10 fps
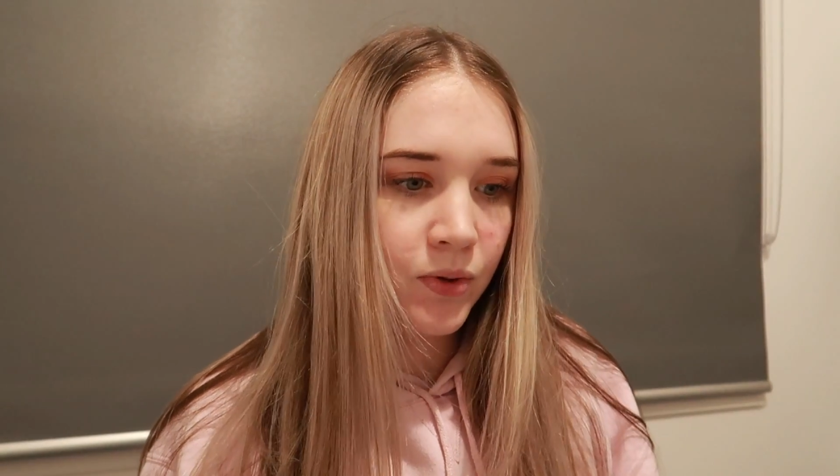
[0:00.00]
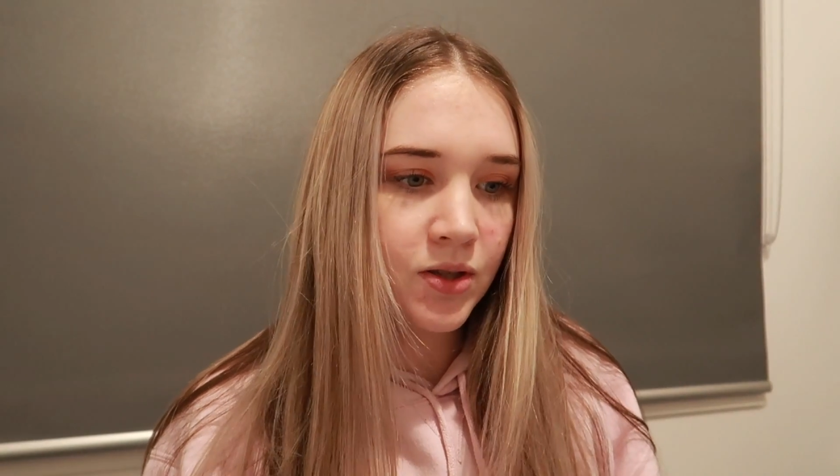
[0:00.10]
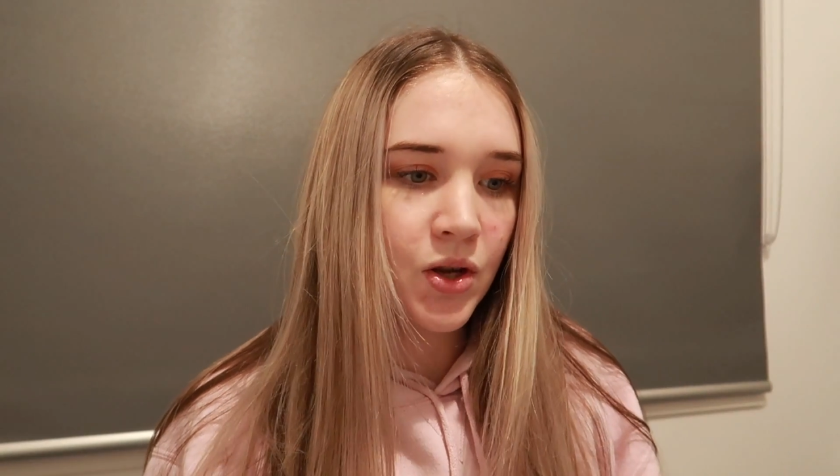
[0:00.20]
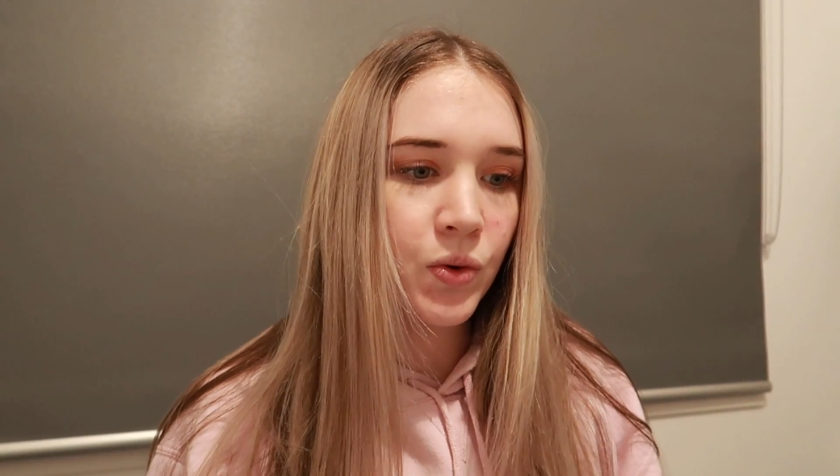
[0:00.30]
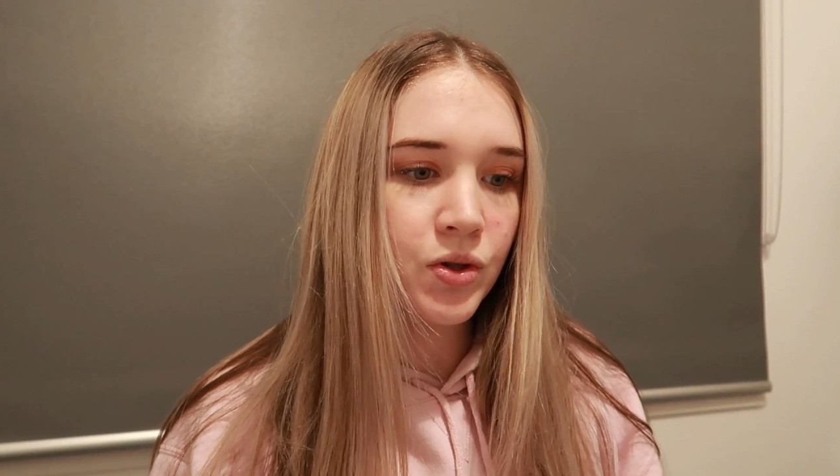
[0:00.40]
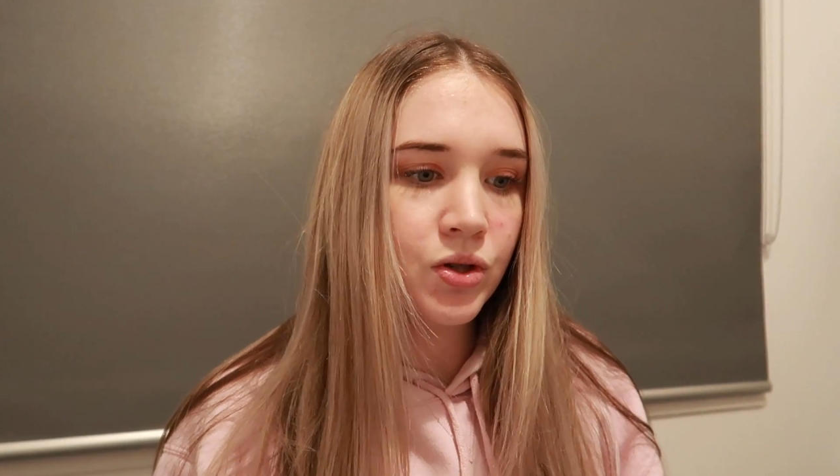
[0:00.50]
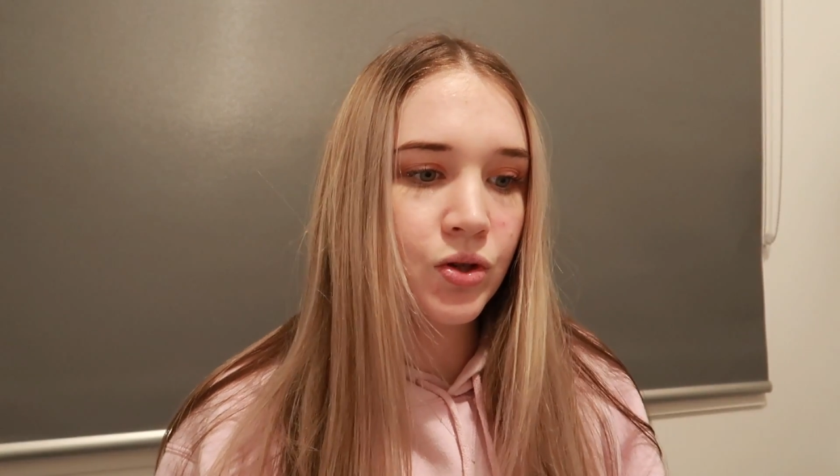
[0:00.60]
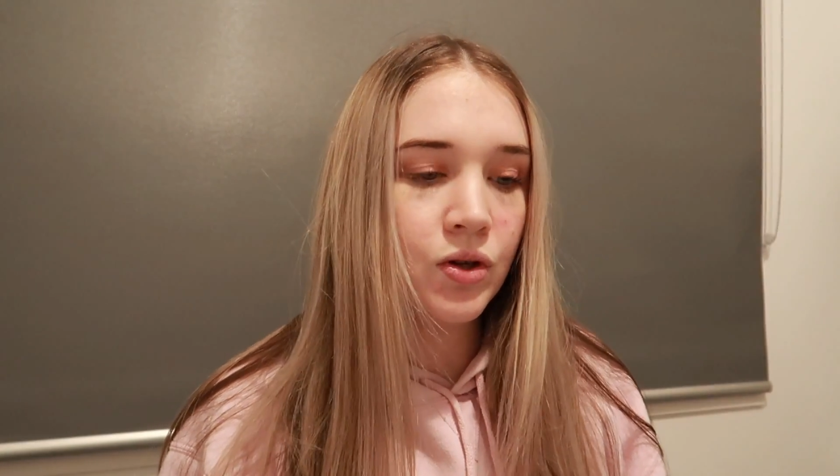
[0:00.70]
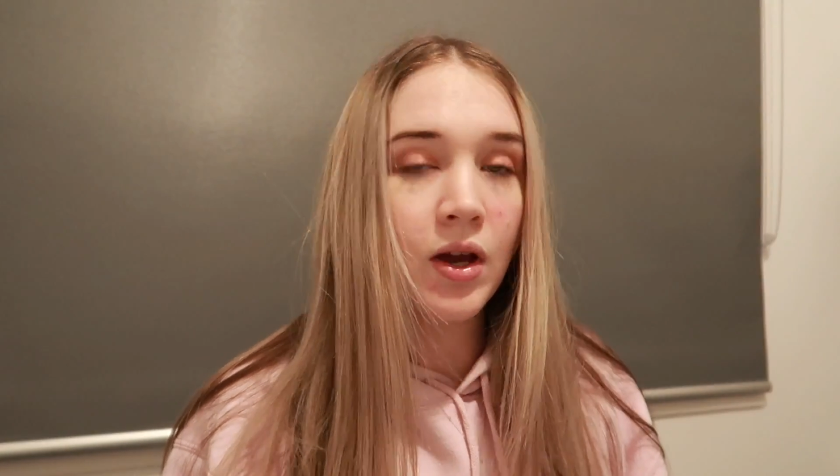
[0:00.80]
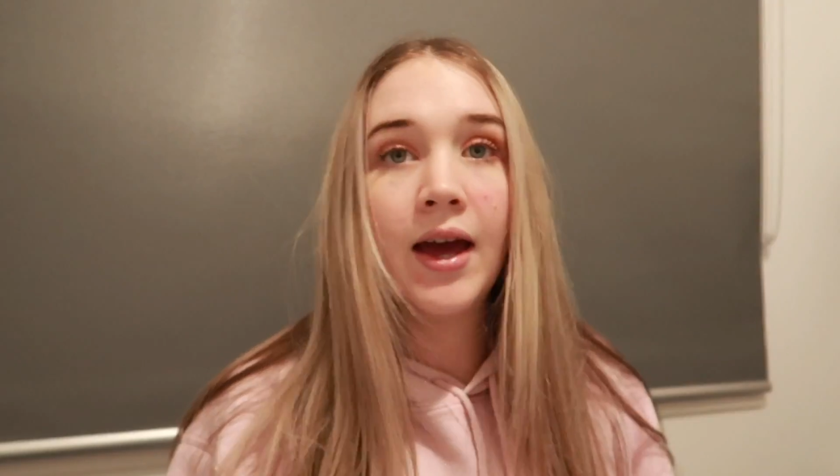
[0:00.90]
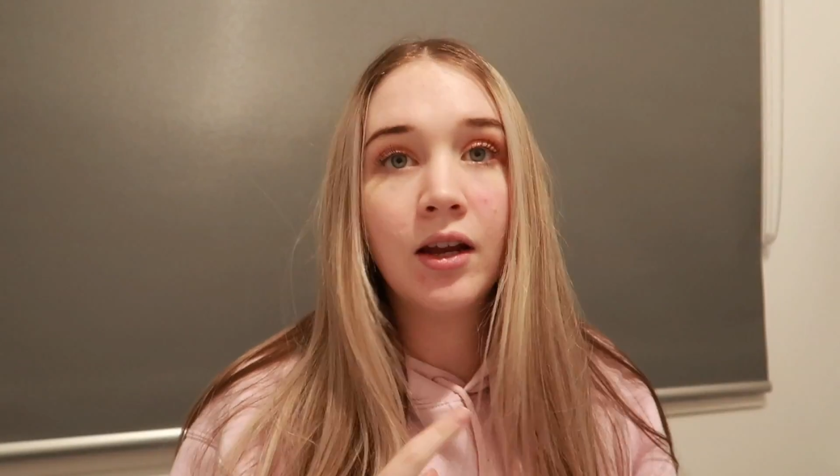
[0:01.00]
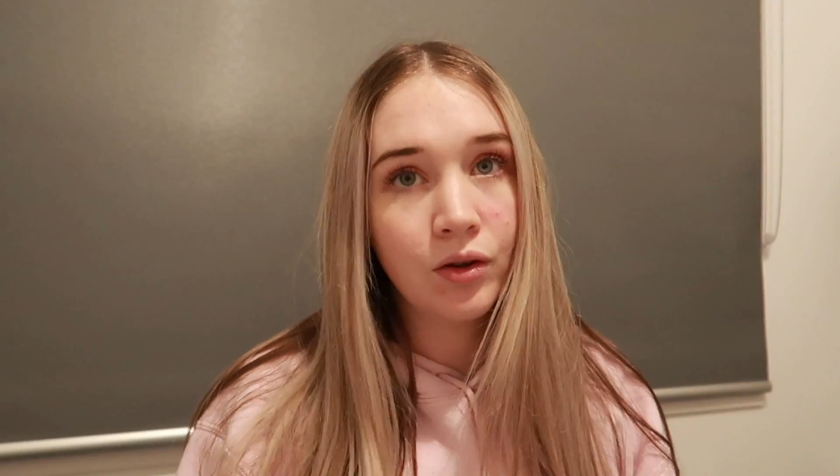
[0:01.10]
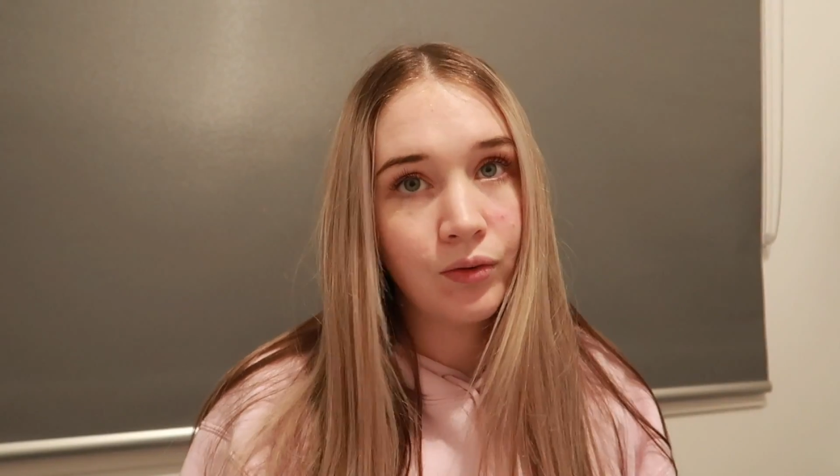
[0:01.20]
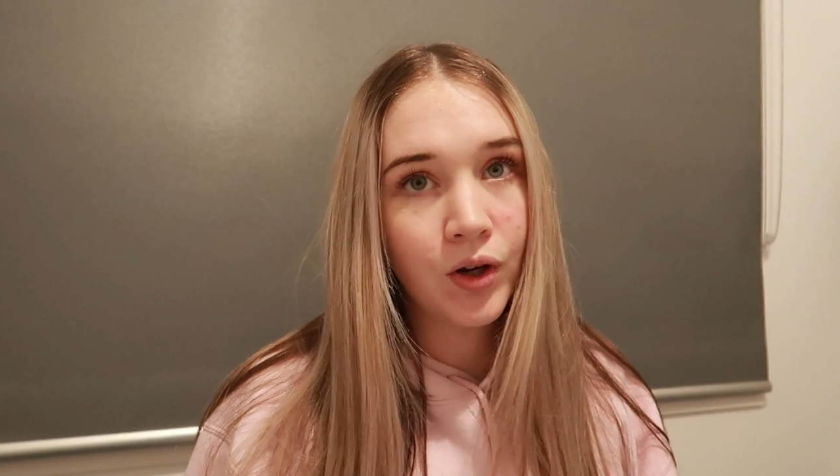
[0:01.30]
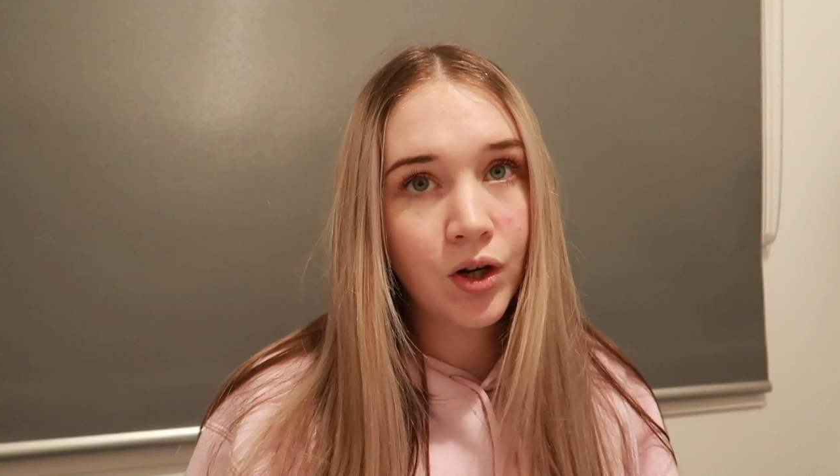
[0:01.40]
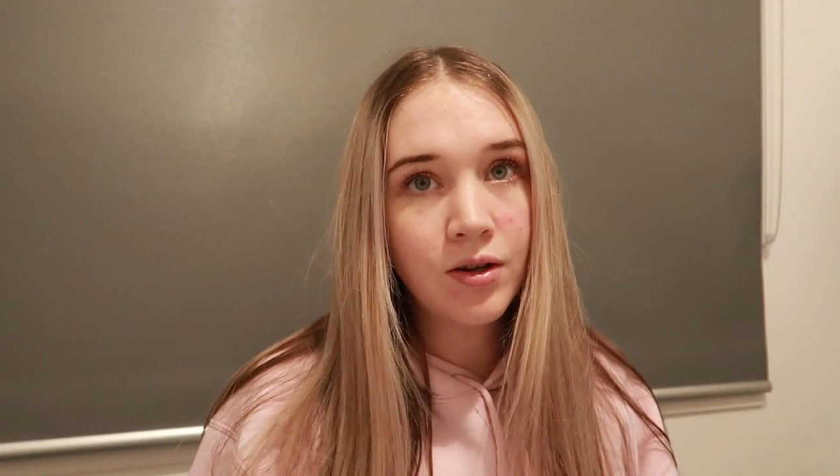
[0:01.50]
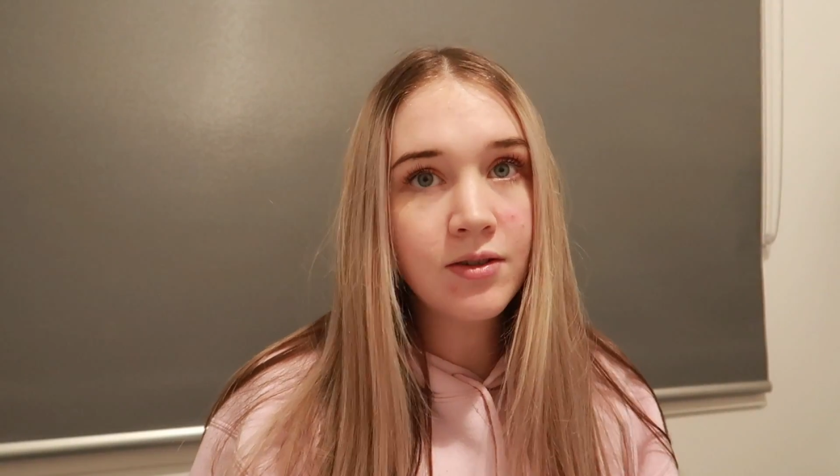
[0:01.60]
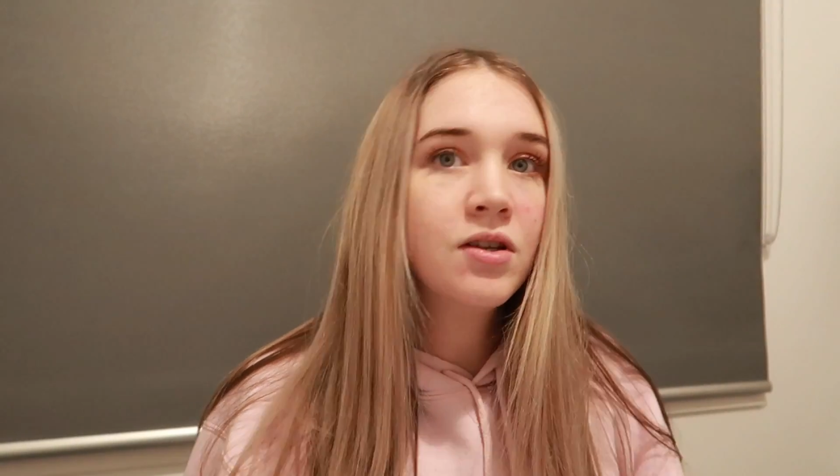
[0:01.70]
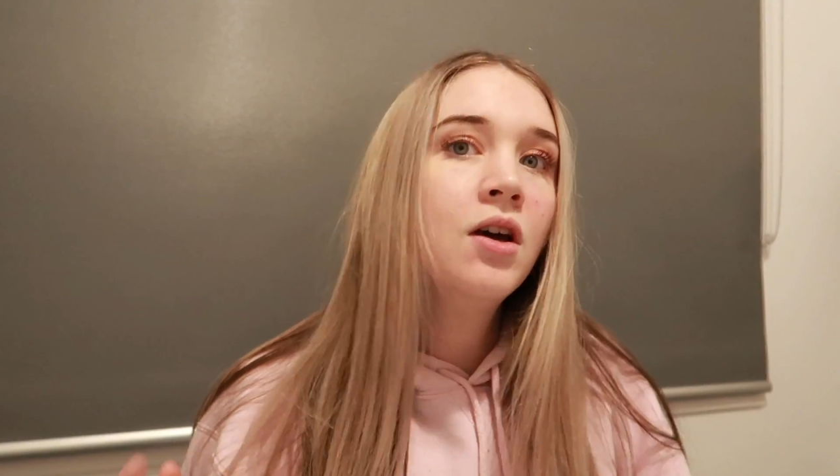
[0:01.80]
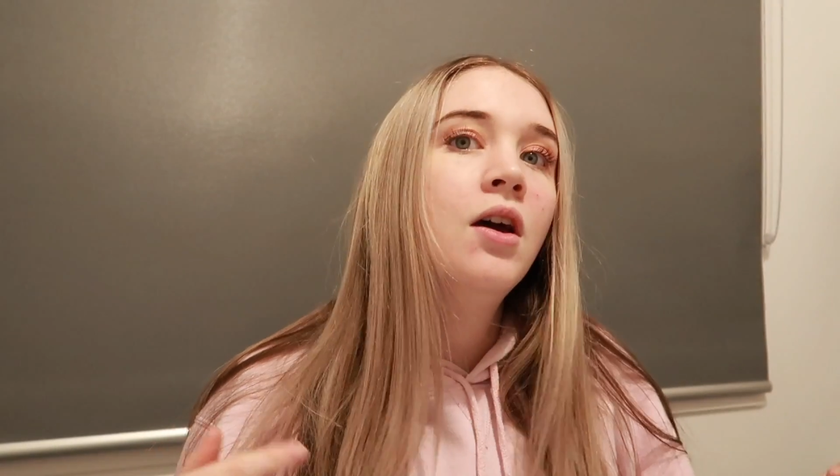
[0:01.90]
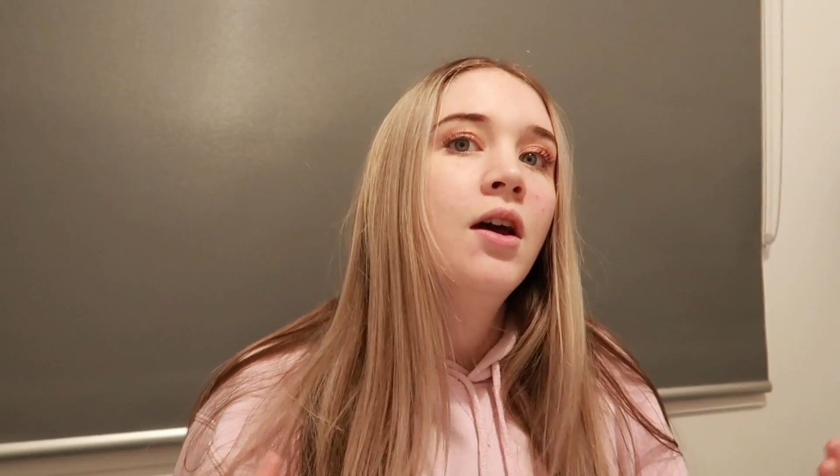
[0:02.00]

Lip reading: because I want to edit the photos.